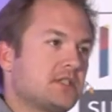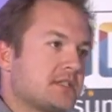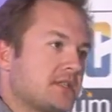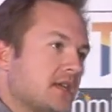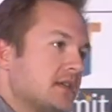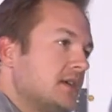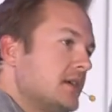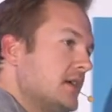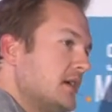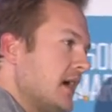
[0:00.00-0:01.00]
said.
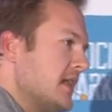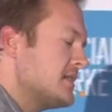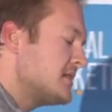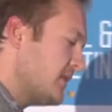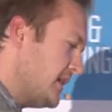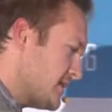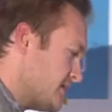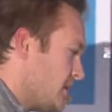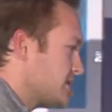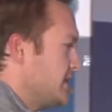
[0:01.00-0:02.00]
And it's
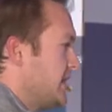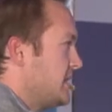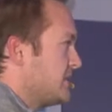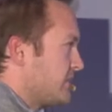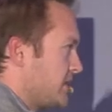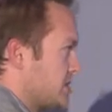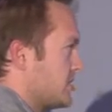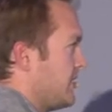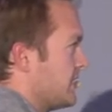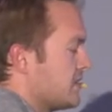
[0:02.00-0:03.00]
exhausting and it's frustrating.